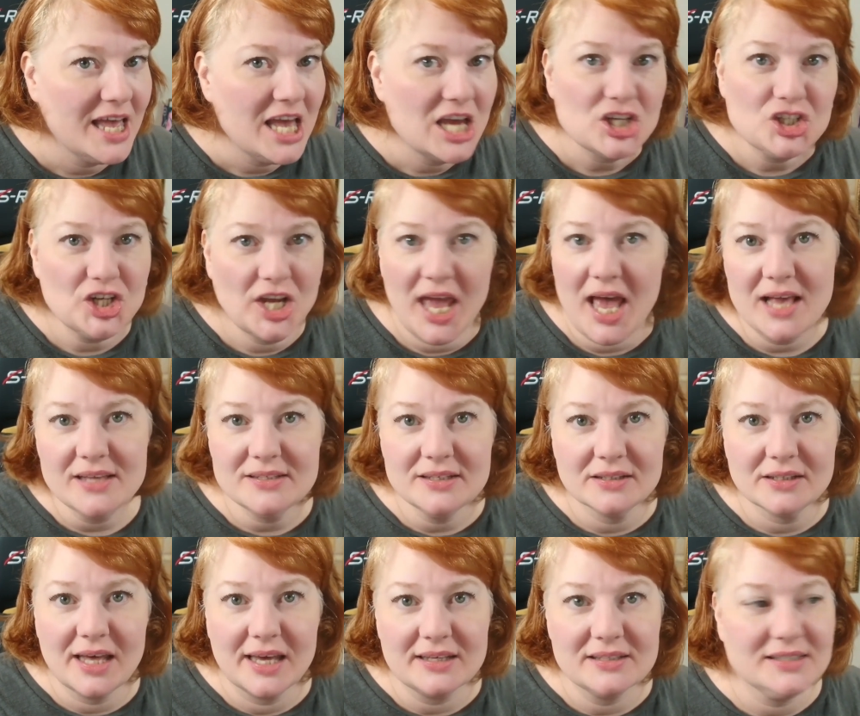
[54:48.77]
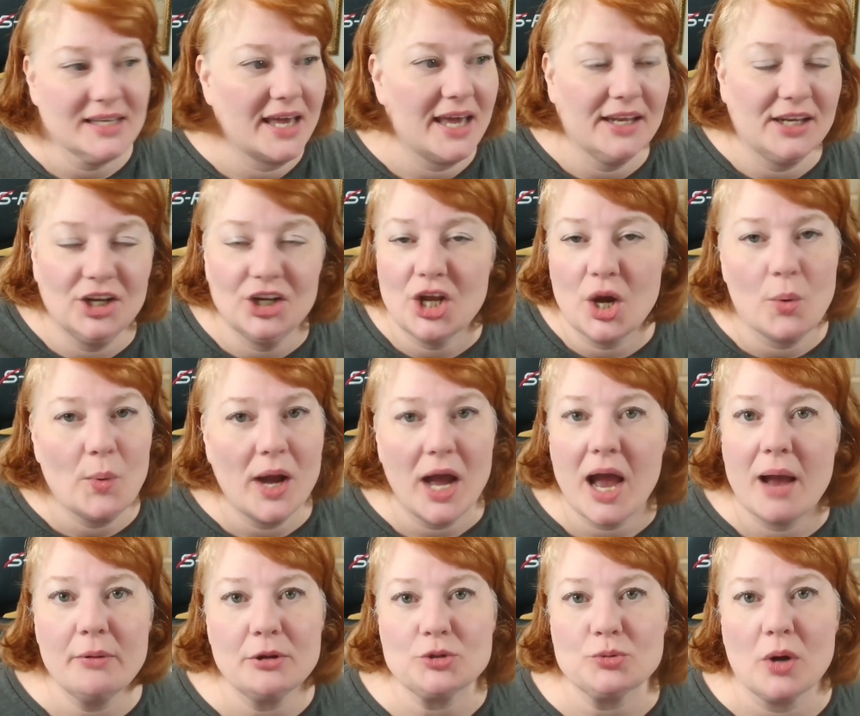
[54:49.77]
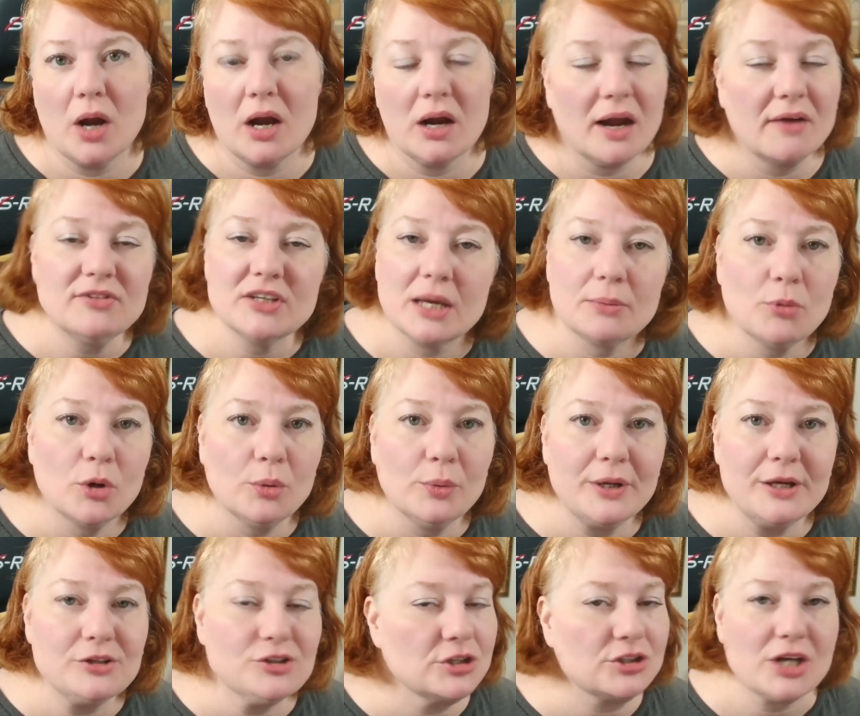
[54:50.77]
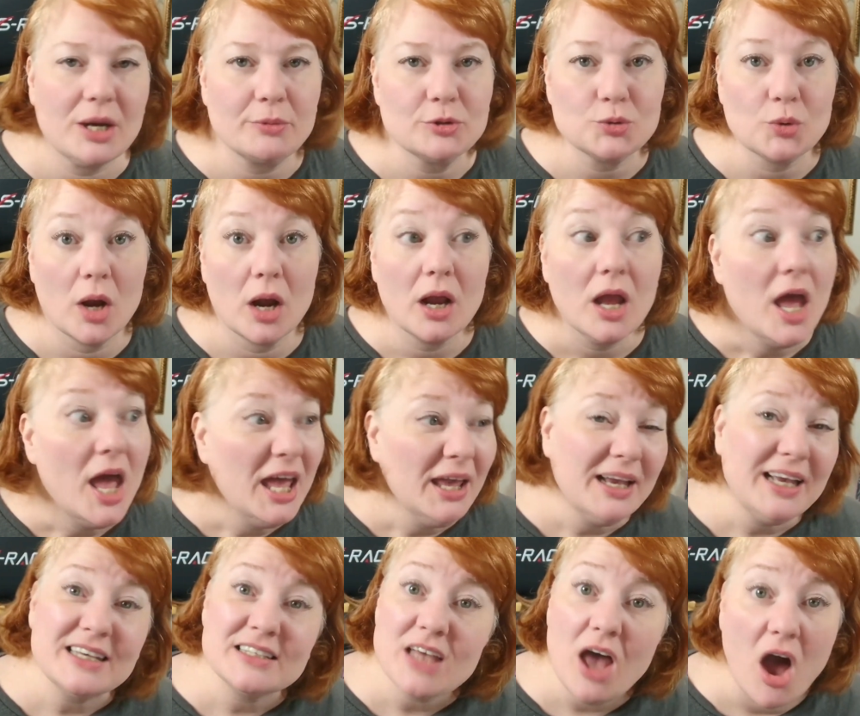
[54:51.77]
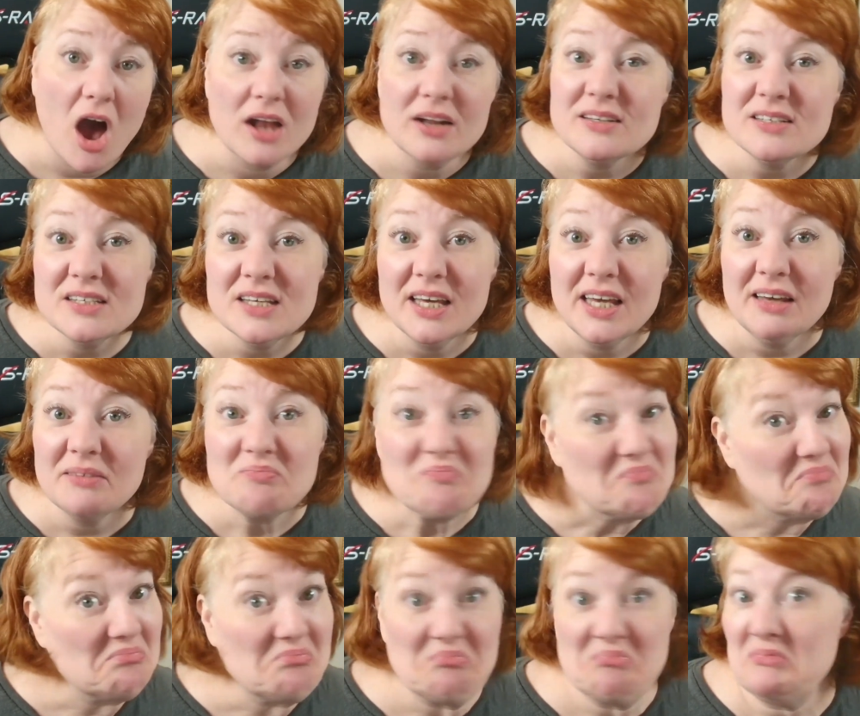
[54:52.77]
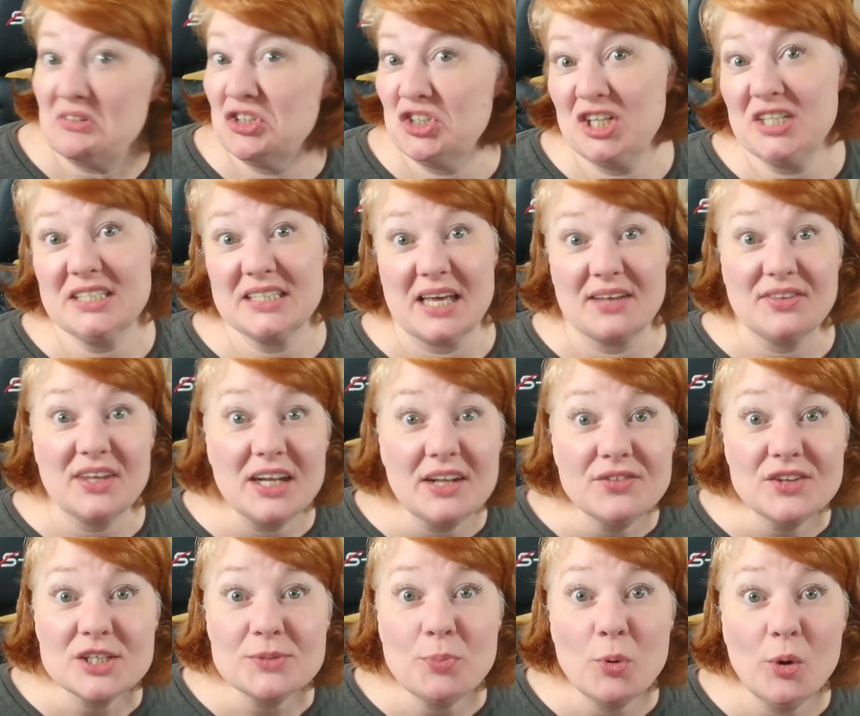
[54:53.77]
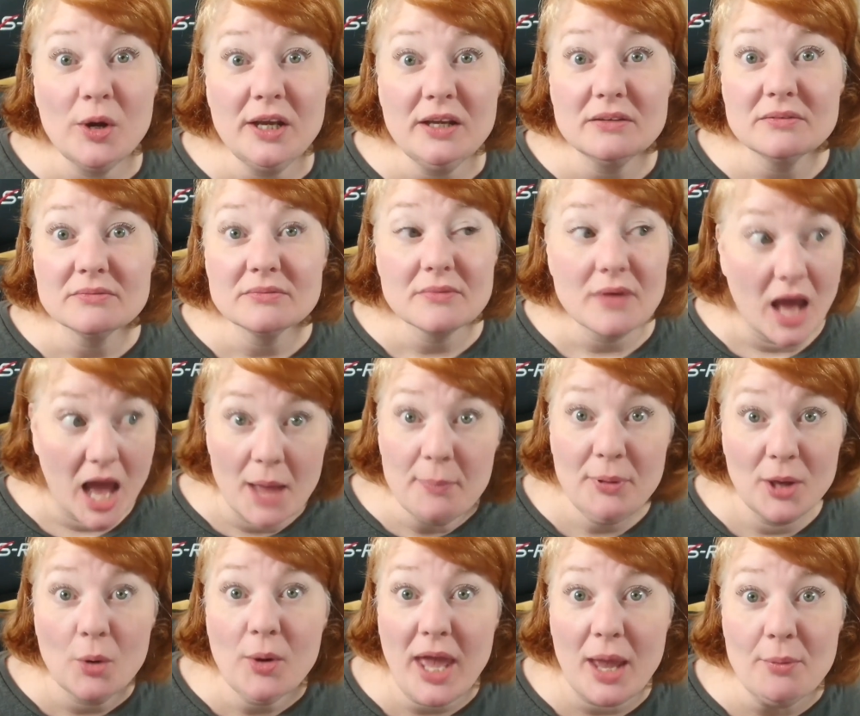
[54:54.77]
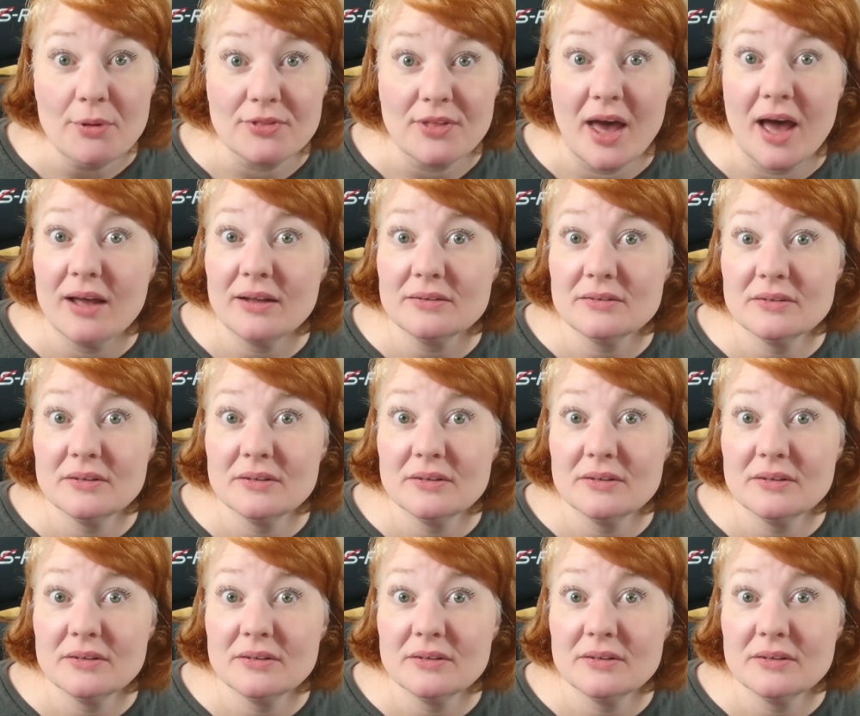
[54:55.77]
She hasn't like said, you know what, I was wrong. I've done more research, I was wrong. Because honestly, she said that at this point, I'd be okay with that.